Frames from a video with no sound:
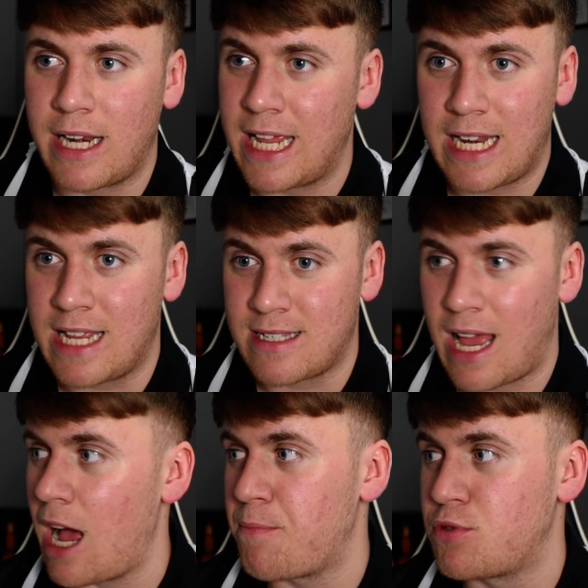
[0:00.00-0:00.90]
It is
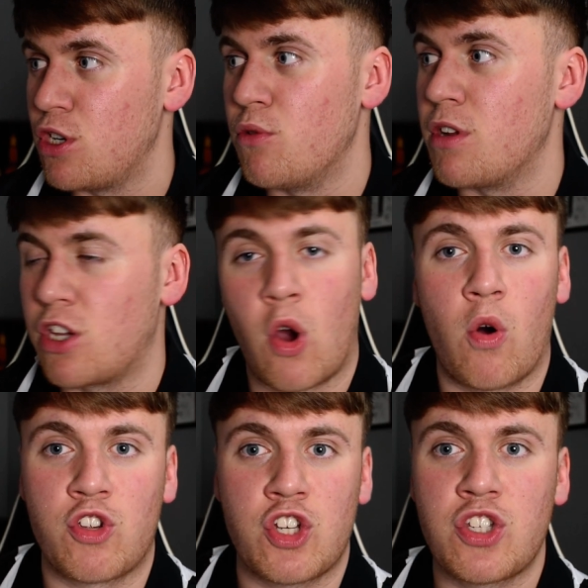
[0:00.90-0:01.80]
absolutely
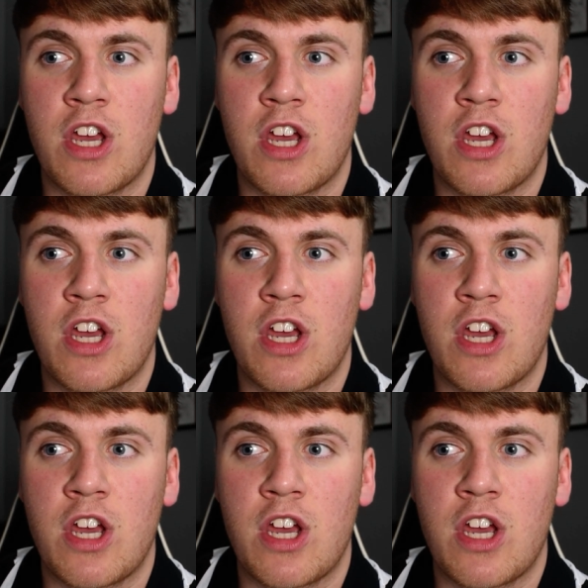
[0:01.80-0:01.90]
gorgeous.